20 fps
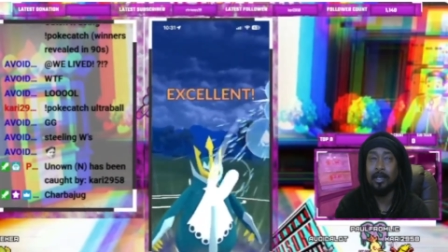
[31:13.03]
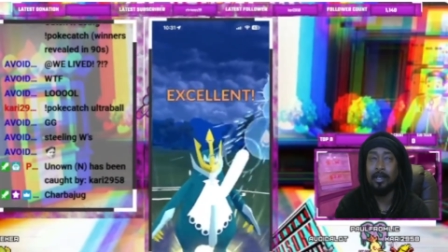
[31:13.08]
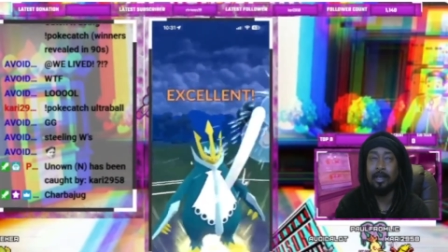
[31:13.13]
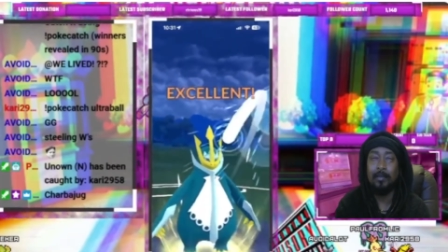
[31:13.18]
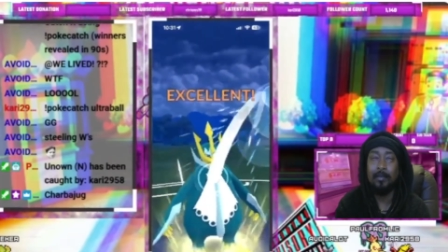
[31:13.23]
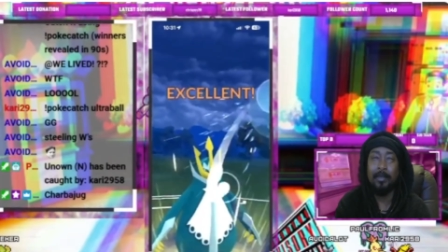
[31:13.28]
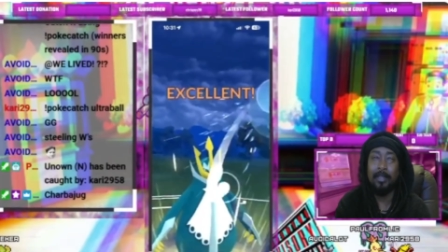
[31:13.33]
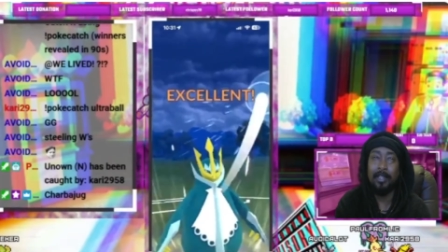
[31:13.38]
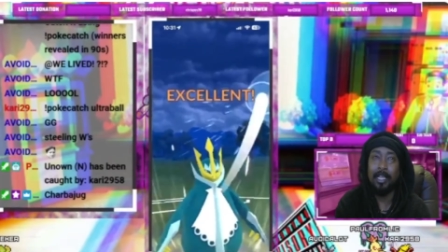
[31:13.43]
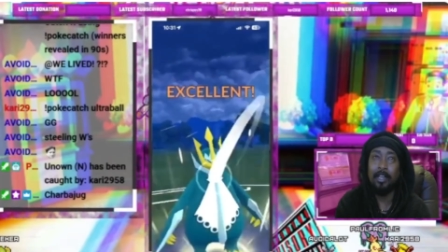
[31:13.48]
I
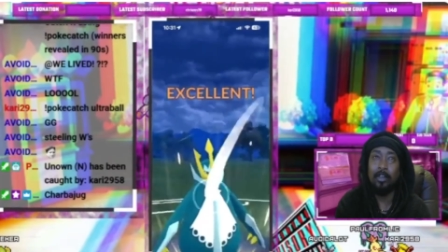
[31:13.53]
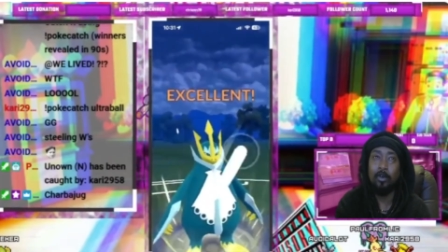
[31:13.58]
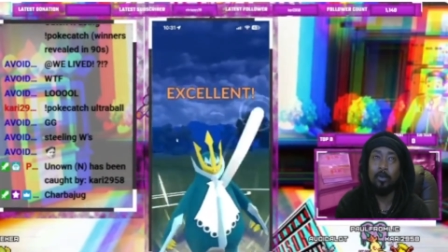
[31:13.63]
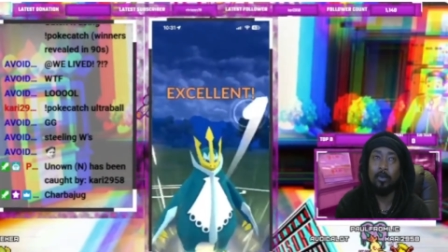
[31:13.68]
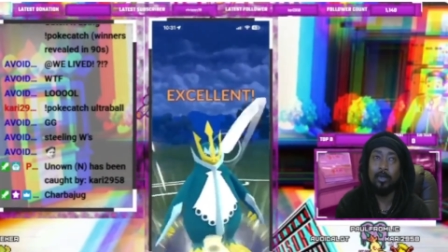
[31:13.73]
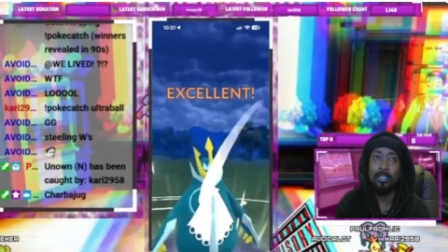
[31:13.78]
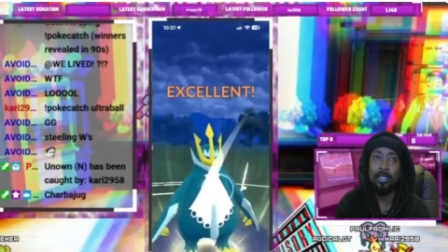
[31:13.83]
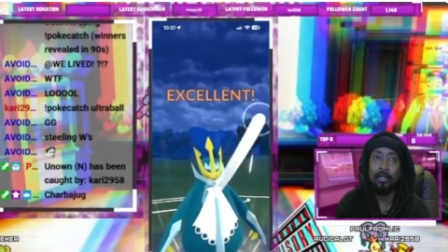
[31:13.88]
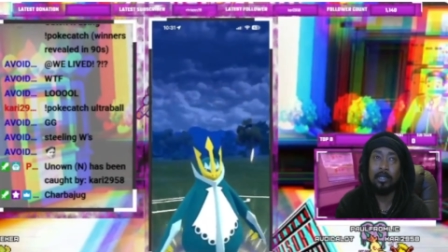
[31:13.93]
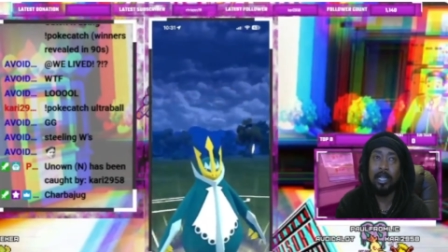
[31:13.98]
mean, they know
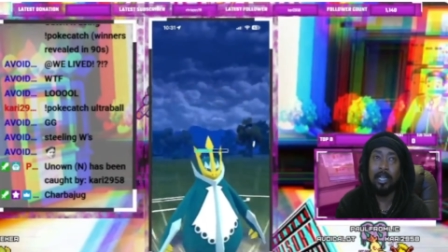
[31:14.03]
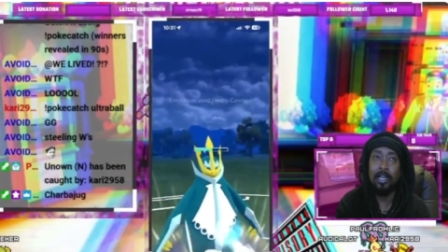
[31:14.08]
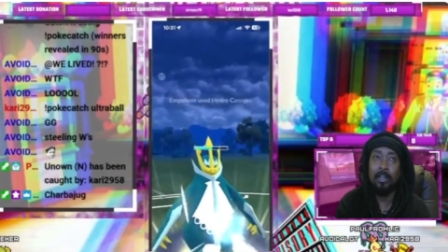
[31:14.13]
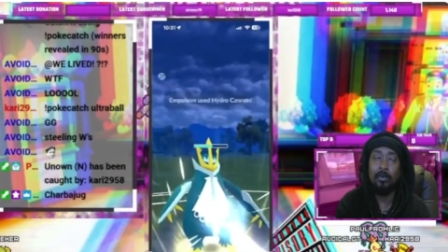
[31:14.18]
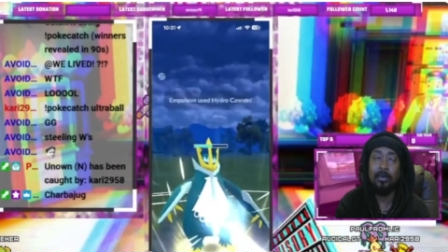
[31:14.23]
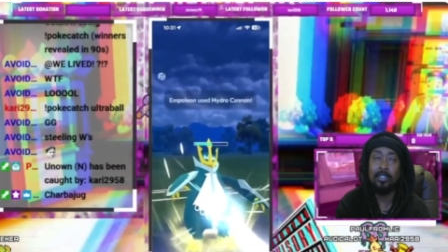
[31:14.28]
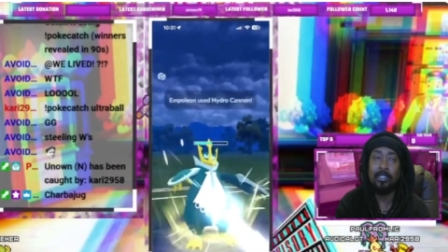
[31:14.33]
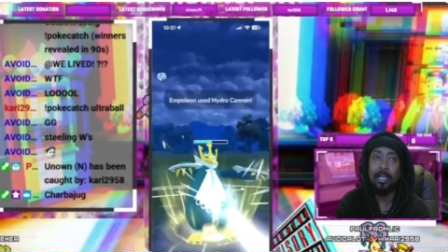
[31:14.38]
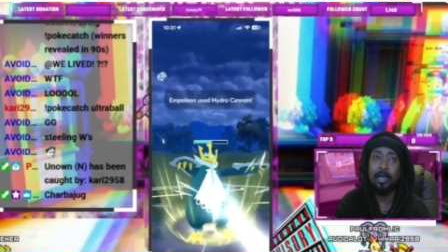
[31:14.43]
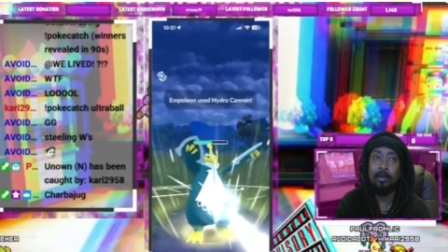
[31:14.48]
what's
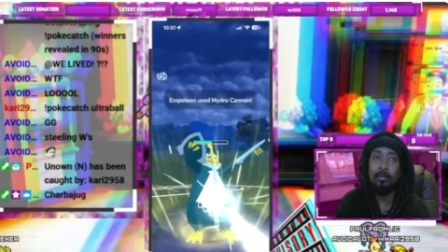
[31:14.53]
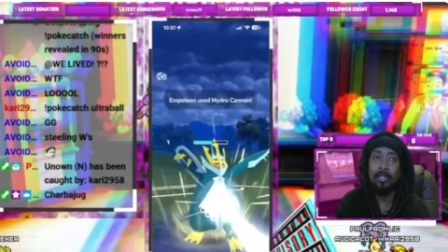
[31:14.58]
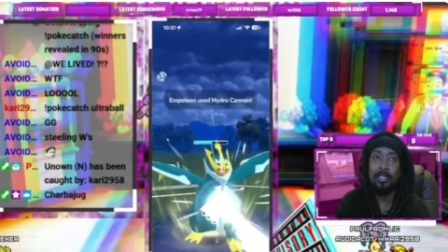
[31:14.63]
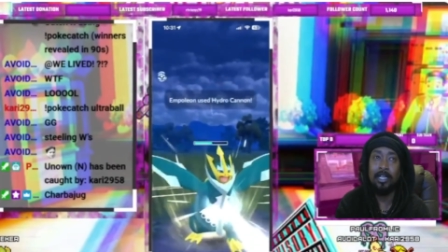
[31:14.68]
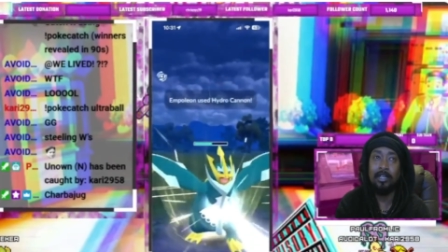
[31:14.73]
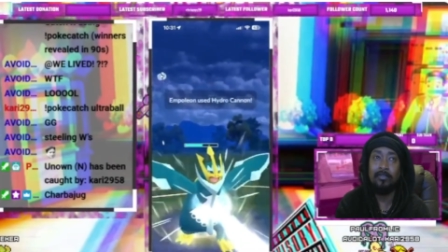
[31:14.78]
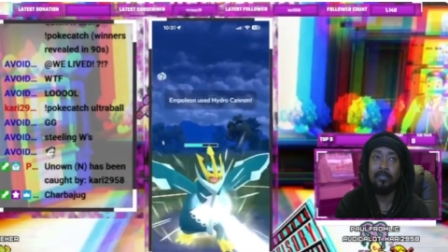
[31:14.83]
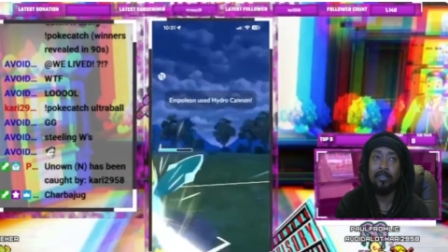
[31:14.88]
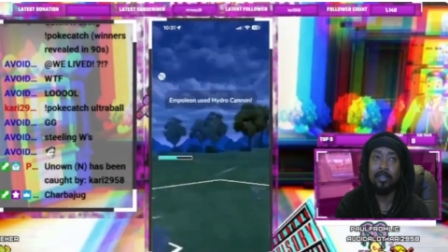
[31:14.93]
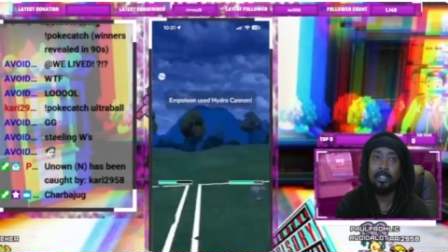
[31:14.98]
coming.
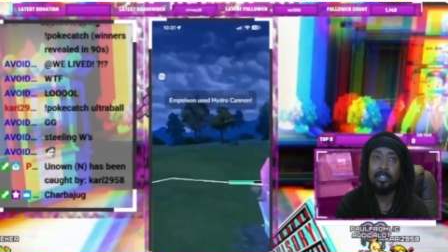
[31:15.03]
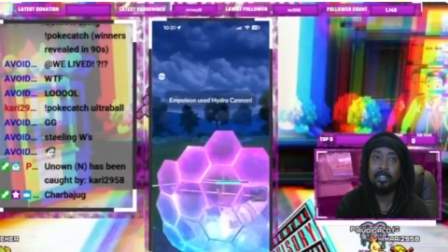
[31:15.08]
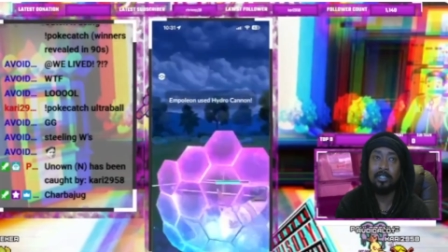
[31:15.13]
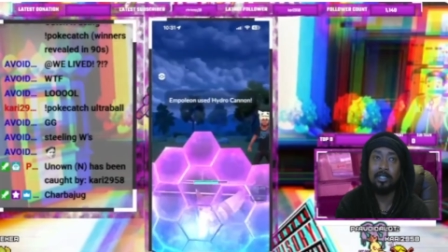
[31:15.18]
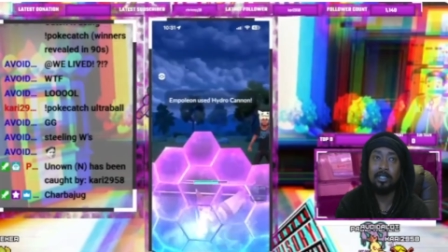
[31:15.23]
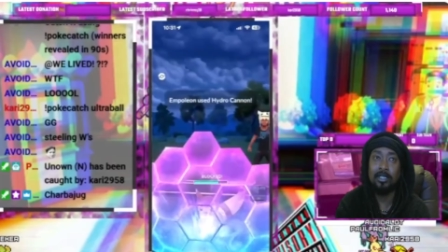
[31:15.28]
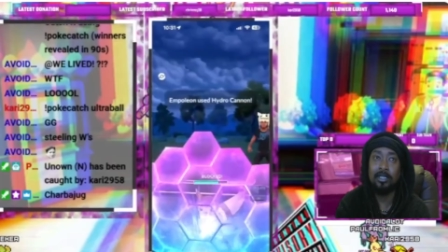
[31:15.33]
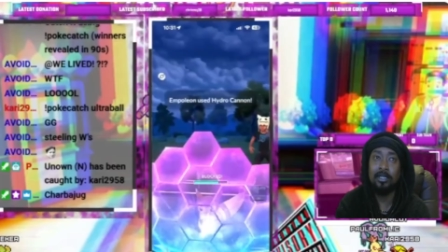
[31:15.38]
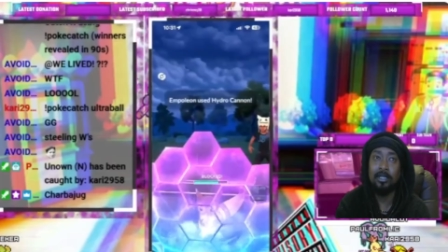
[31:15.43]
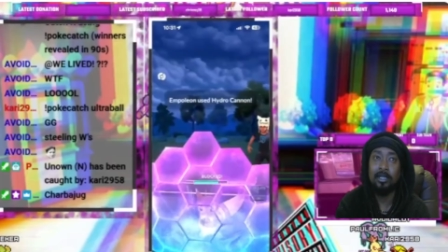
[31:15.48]
They really
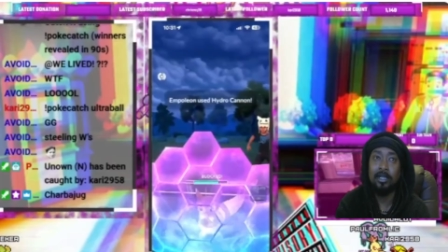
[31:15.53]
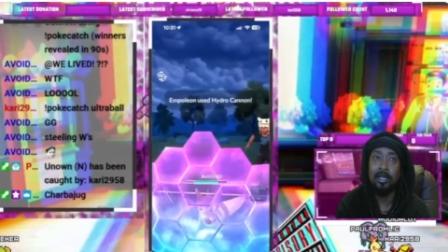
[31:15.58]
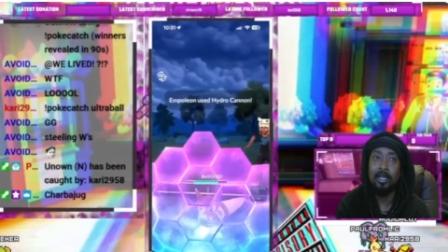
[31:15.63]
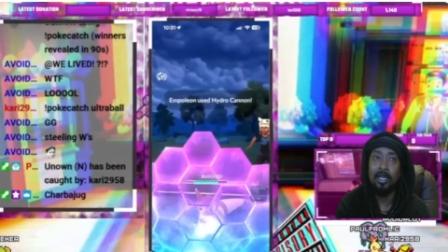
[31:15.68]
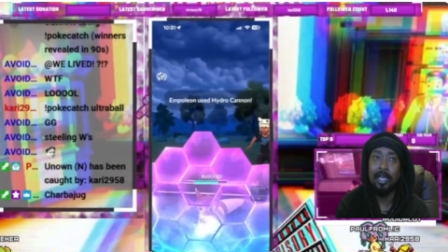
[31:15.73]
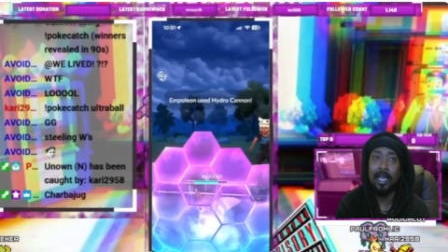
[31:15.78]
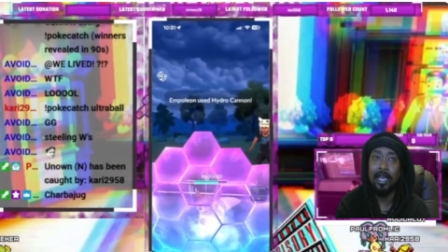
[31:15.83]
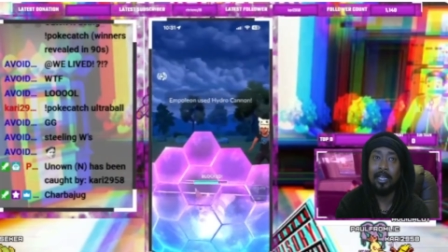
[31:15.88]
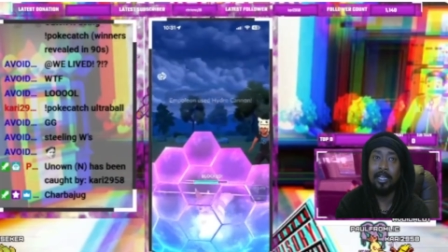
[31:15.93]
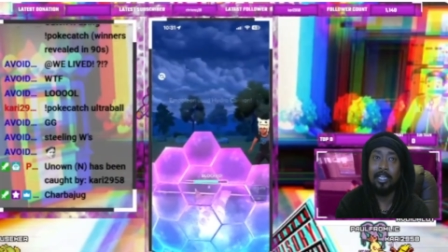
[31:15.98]
should,
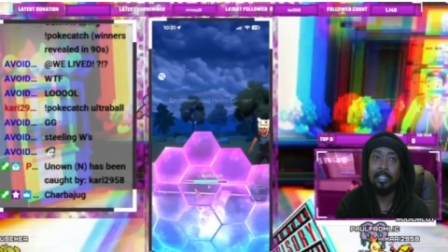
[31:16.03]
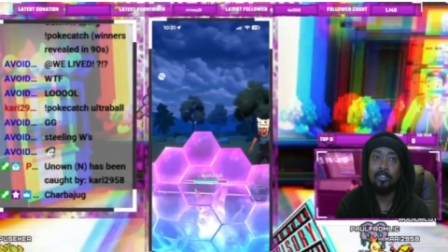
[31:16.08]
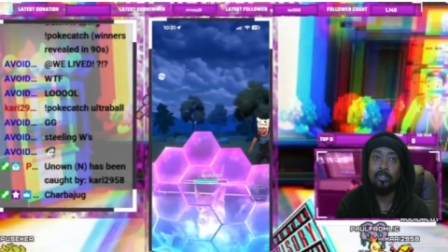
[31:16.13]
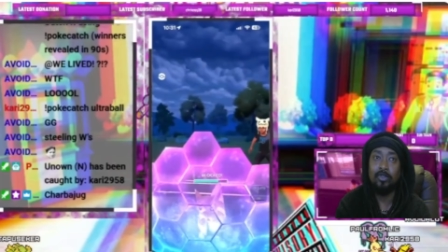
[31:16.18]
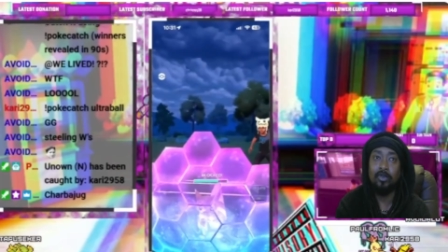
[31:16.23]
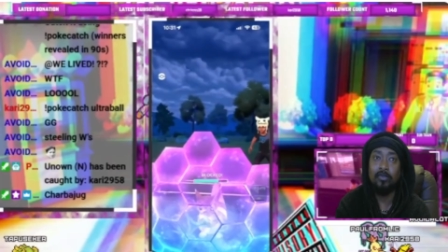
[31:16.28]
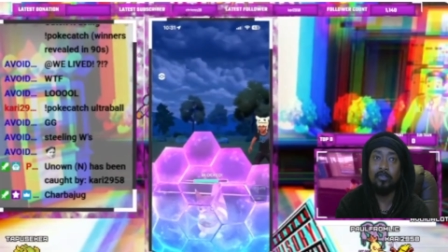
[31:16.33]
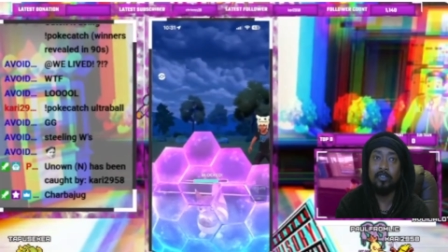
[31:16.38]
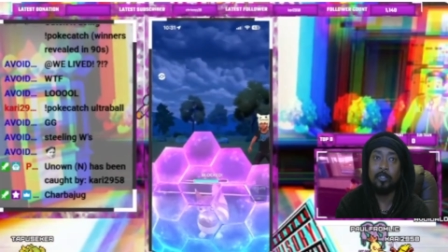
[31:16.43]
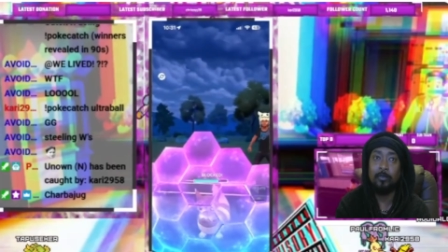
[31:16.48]
and they
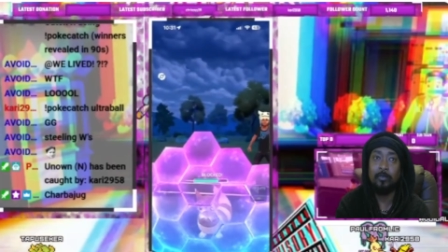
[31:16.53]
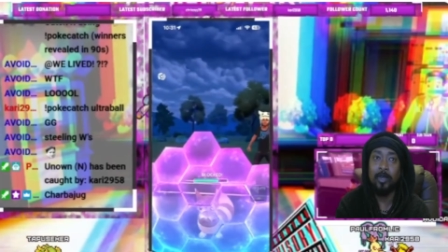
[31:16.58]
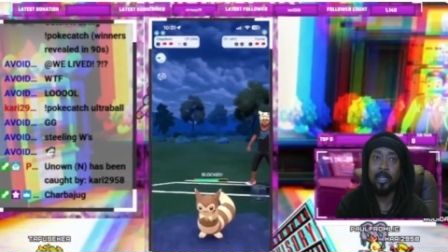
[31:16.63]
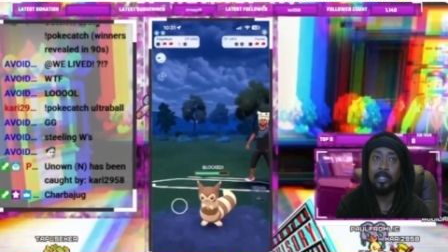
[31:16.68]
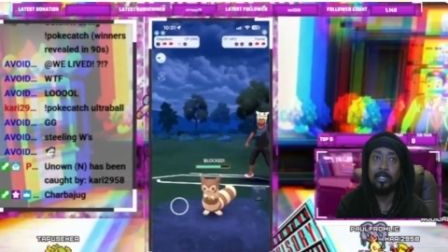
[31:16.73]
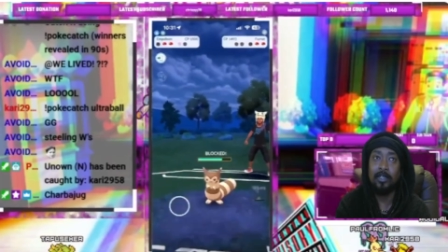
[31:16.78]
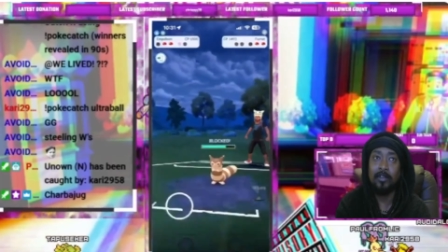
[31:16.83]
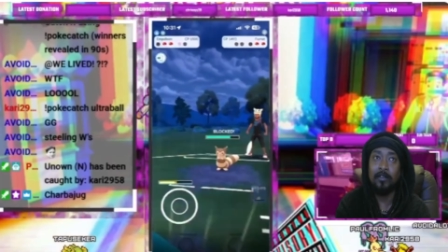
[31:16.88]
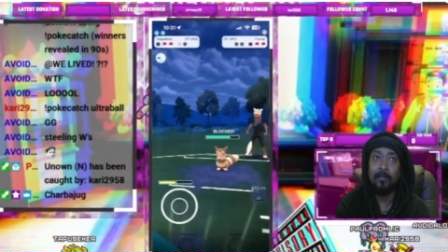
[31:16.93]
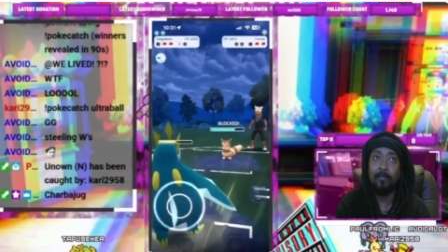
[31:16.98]
do respect it.